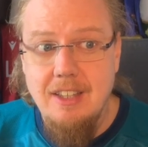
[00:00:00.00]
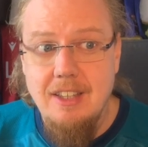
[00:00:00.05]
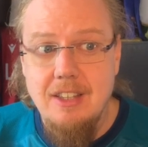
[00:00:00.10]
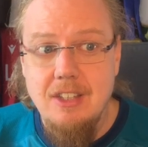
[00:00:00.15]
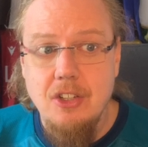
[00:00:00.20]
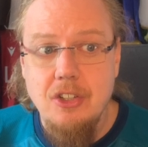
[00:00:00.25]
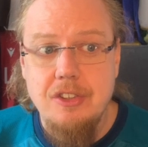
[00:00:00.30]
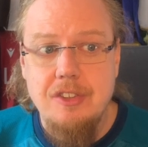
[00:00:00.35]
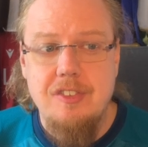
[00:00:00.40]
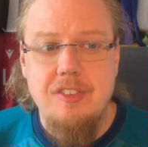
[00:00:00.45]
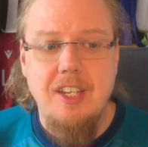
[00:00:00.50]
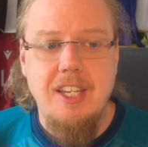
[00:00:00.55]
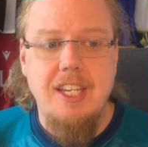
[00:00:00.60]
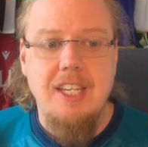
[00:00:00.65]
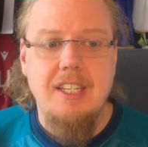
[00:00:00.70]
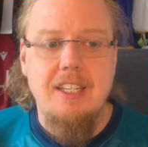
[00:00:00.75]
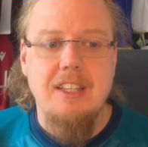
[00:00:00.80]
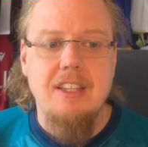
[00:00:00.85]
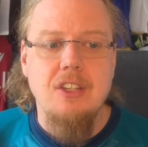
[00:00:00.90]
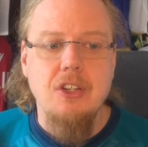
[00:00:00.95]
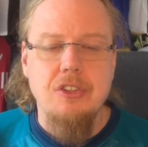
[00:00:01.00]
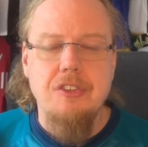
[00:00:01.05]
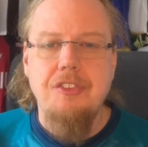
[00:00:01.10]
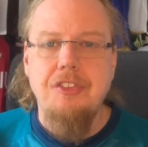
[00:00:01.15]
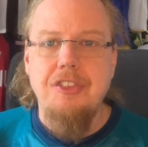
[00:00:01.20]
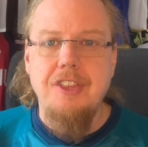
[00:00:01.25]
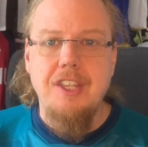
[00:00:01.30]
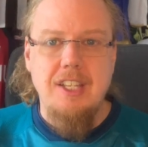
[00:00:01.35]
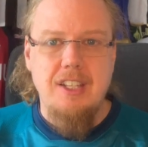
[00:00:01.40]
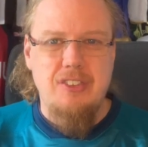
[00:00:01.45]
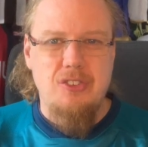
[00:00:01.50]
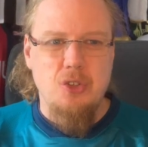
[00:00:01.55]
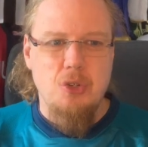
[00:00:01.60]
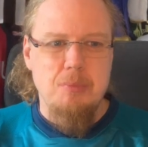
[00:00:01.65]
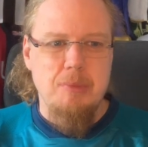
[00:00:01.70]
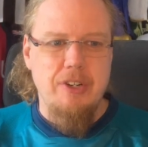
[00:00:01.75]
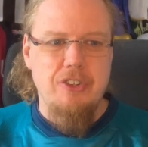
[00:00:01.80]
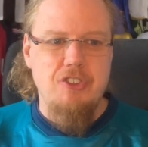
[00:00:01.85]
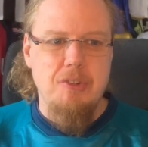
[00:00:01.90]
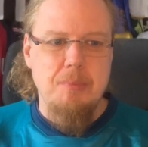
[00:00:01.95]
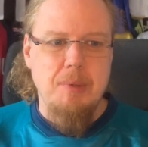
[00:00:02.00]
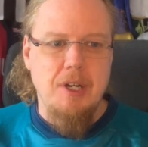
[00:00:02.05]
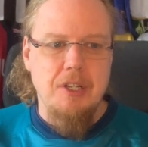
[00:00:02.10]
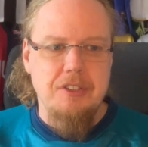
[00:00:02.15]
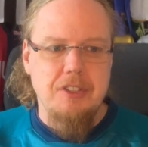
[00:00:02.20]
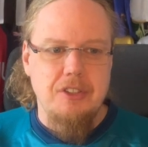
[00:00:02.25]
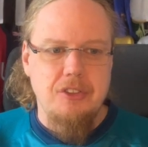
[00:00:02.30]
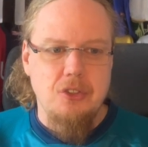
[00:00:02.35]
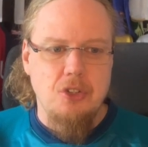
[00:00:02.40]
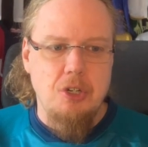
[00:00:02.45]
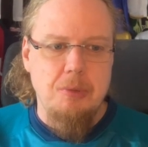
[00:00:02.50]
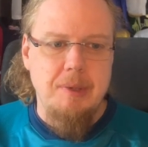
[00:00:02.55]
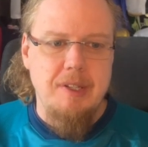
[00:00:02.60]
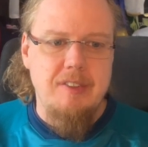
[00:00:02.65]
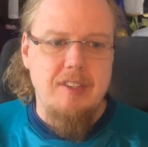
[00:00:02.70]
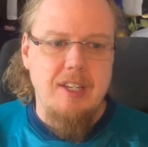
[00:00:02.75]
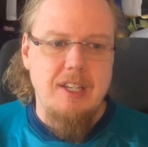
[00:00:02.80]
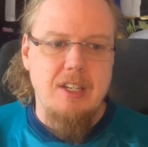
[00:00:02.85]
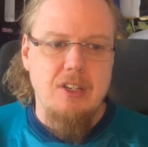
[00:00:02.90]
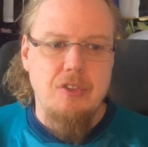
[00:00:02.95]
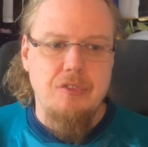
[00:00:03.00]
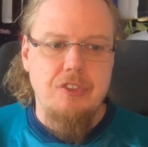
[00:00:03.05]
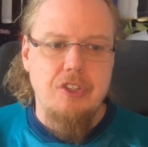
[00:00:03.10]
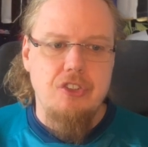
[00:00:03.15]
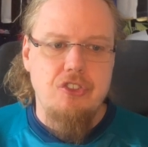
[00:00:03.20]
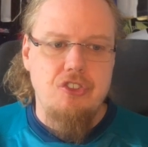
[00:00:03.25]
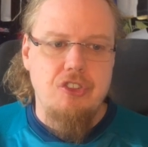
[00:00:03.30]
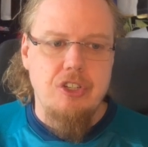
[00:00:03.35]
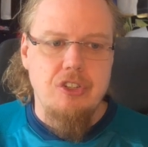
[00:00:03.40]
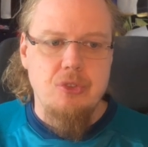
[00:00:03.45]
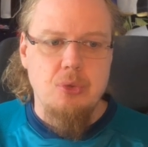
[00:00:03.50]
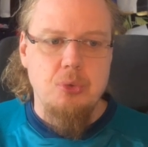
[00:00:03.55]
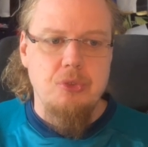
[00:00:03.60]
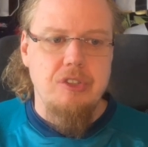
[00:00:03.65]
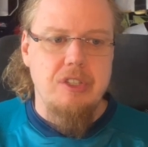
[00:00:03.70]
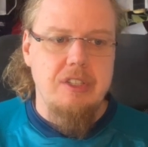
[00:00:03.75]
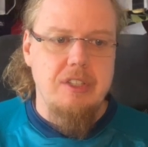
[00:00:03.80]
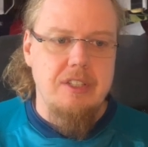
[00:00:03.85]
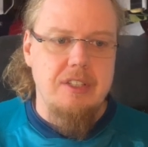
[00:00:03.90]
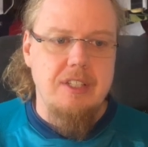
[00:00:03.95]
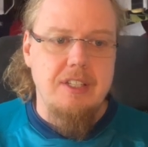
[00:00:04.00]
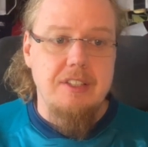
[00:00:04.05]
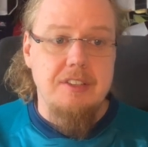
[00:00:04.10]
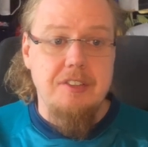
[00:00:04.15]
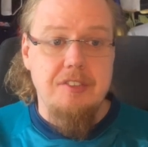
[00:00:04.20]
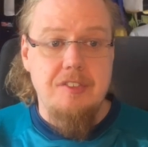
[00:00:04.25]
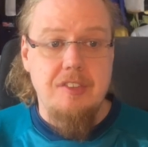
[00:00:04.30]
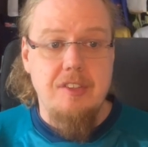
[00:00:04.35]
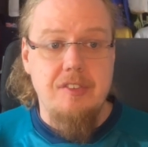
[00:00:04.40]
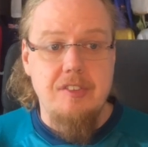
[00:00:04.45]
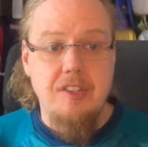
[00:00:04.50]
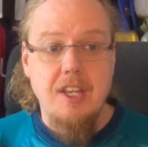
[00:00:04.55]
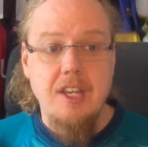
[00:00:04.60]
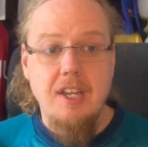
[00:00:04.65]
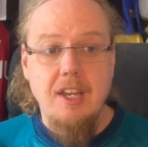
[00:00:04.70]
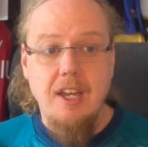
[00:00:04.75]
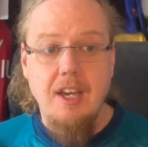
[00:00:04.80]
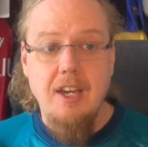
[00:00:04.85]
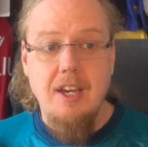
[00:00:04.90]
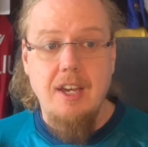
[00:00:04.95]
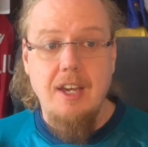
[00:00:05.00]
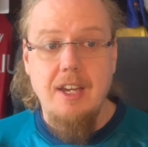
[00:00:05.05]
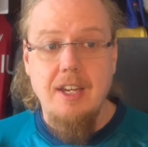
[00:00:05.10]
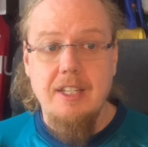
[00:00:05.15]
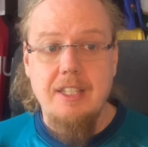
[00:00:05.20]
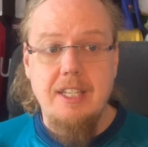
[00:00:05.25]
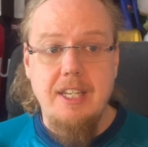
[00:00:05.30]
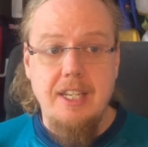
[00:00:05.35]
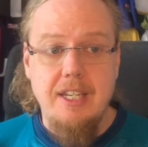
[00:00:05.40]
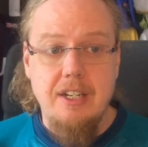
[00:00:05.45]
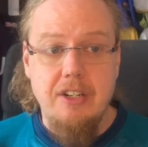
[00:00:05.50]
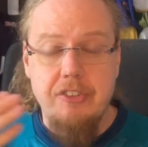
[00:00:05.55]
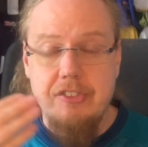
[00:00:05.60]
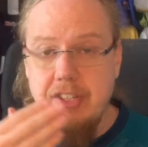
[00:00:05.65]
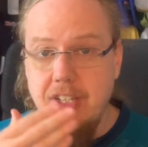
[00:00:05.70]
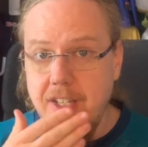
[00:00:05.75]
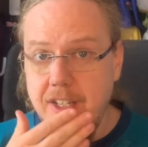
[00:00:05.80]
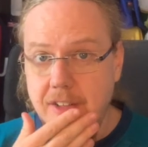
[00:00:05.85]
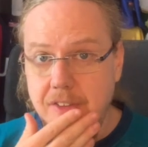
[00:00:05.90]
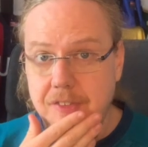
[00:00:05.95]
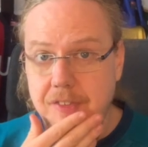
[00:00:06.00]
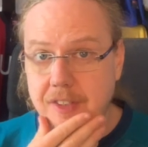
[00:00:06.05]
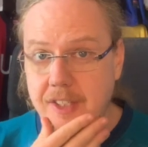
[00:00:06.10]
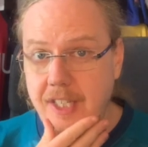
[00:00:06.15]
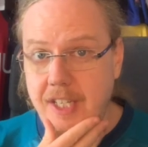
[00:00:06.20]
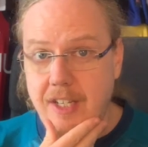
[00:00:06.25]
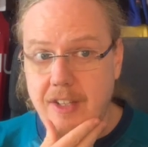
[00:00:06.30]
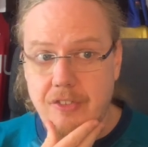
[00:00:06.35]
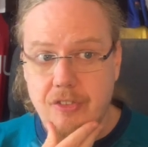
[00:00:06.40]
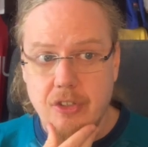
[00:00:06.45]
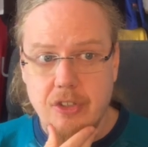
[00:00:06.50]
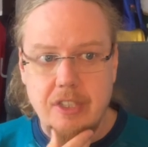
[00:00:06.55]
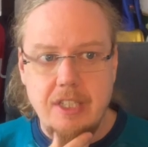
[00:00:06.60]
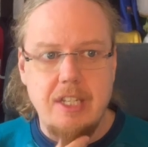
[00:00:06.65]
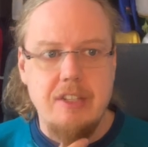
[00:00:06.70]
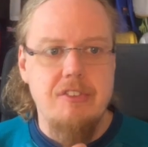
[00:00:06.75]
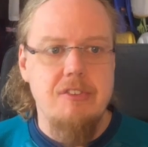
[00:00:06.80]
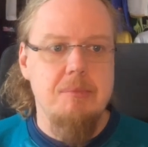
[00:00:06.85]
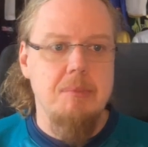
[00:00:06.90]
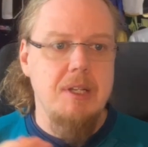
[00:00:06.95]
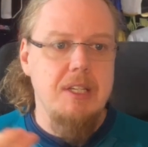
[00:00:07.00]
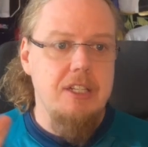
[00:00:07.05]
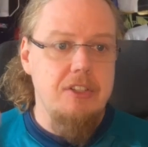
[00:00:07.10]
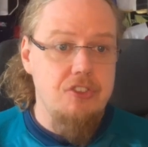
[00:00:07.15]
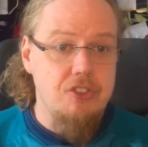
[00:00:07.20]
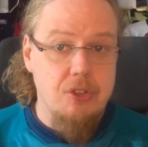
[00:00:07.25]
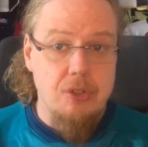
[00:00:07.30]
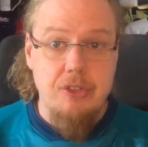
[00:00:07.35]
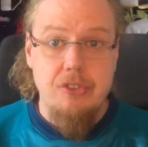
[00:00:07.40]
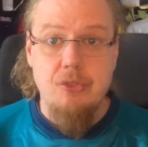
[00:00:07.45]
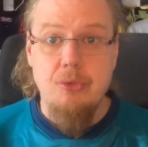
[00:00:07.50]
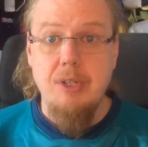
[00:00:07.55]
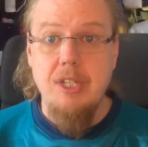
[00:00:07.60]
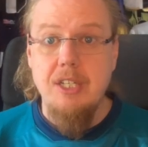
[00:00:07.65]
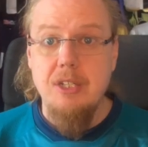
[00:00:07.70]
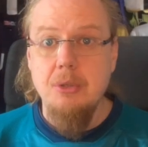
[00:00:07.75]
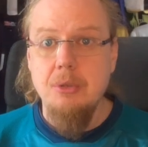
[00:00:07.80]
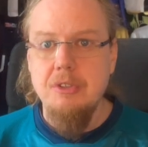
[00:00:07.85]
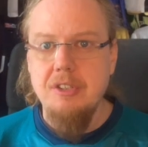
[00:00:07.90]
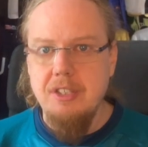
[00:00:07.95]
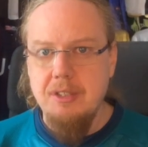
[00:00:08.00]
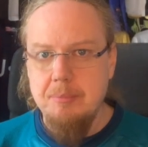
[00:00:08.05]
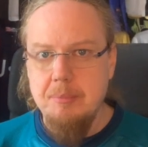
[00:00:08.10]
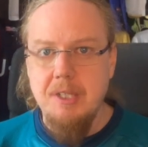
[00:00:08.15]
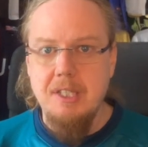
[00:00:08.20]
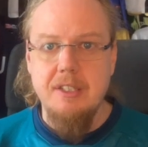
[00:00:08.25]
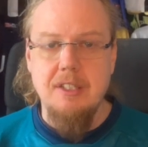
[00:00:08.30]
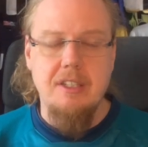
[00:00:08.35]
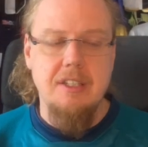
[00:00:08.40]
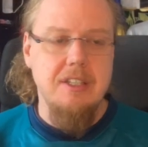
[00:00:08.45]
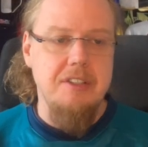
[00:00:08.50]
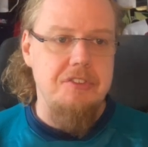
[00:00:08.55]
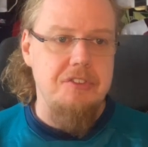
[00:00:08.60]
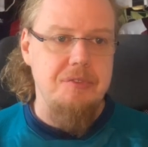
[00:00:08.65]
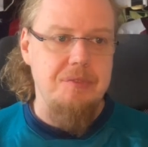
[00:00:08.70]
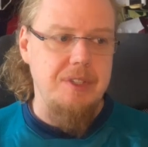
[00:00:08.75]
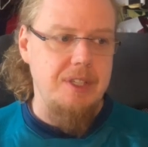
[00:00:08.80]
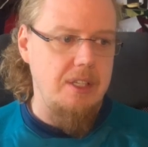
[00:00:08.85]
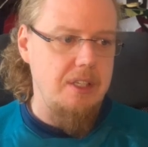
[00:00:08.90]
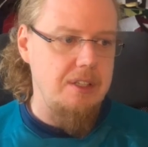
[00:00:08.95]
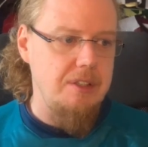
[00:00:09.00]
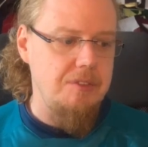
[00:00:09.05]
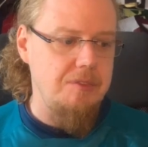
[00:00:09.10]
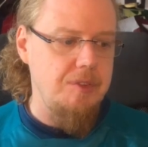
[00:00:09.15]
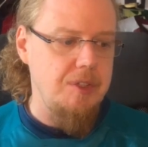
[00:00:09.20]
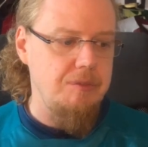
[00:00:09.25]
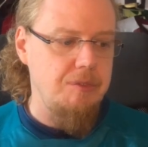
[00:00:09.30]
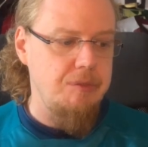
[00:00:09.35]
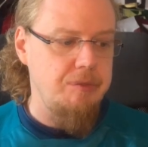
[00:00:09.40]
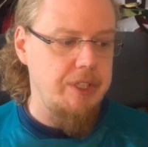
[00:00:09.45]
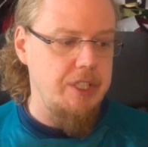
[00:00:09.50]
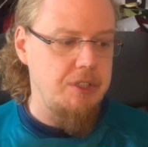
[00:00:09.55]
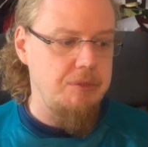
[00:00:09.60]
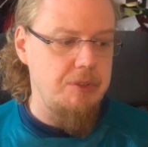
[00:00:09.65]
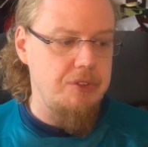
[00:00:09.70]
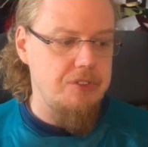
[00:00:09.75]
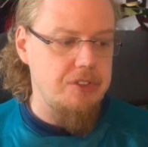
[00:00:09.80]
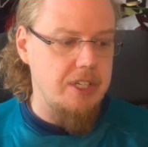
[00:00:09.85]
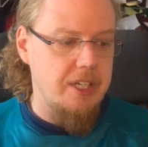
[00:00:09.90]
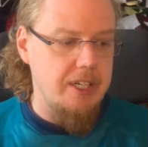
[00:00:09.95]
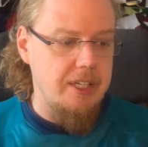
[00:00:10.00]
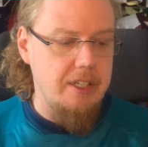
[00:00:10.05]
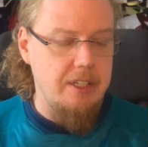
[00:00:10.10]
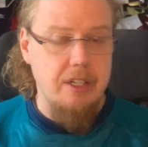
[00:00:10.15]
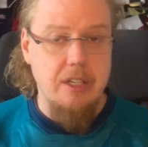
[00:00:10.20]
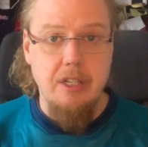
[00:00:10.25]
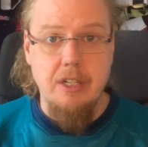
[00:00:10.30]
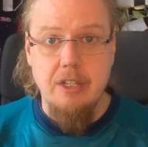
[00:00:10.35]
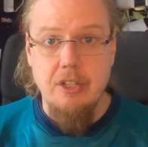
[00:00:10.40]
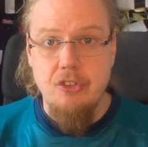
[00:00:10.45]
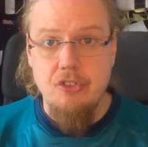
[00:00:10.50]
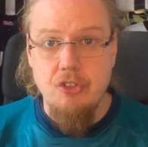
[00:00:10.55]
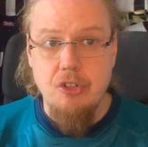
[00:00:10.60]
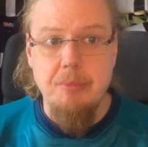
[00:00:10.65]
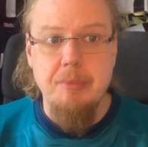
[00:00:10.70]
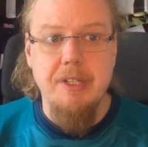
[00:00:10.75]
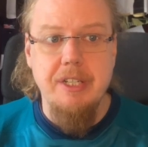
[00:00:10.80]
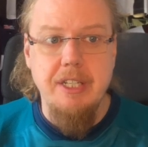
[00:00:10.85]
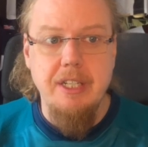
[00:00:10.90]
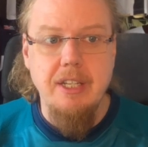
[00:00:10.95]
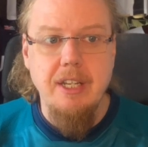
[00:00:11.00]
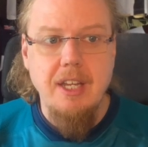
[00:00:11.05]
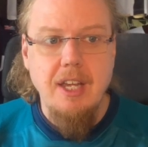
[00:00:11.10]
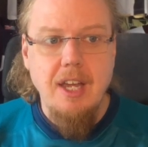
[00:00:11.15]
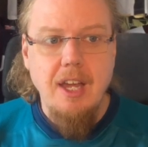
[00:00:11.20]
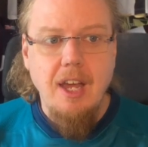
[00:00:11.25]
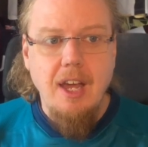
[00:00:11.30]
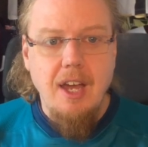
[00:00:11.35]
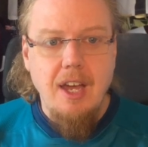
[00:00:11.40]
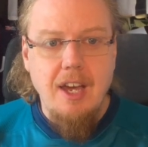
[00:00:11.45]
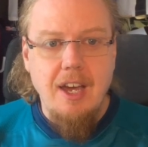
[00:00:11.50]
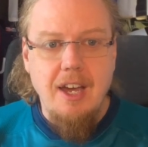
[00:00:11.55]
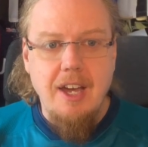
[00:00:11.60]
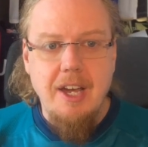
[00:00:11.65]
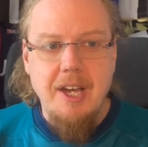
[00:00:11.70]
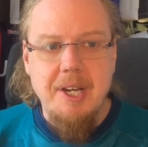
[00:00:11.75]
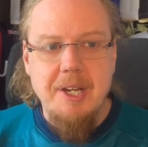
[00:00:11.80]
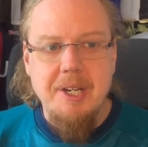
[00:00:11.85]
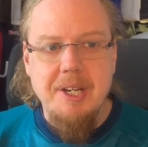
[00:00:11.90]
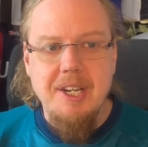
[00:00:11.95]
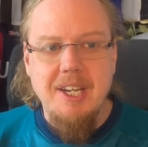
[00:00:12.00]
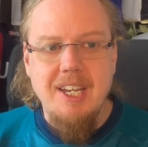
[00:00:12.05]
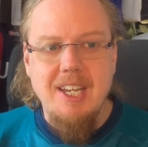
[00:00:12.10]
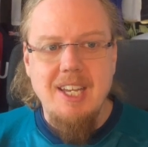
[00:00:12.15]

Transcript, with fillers: not take, not think so much about the derby, taking off your Giroud and Hernandez's uh, Kiers and and so on. Yes, Malick Thiaw is really good. He made a nice video with Sky uh, Germany. Uh,